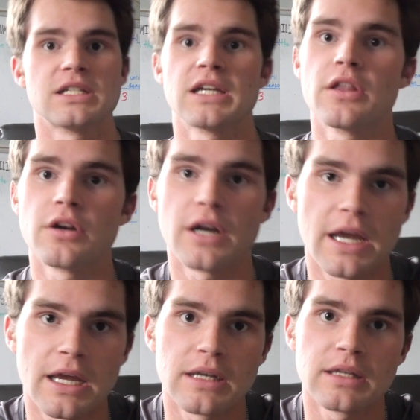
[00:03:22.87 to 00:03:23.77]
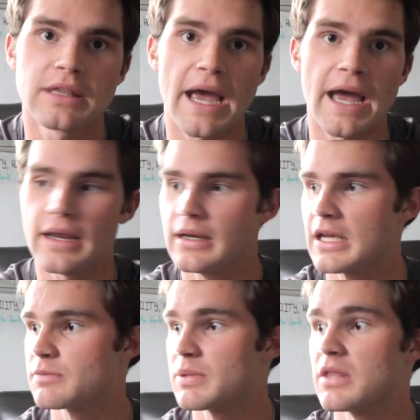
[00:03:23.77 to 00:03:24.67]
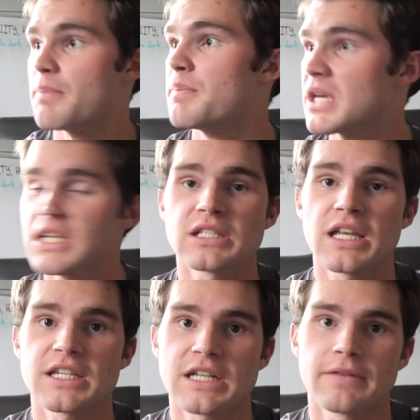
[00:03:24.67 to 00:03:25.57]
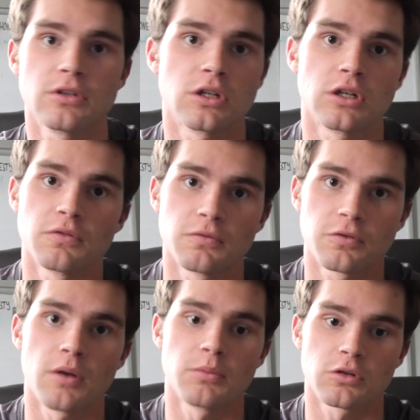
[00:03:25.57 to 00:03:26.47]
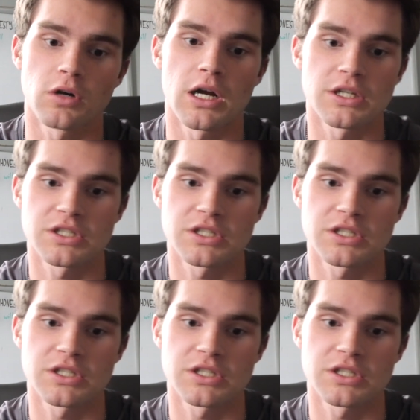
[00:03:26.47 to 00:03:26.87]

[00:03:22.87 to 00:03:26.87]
together, and that has been the biggest lesson I've learned from lacrosse.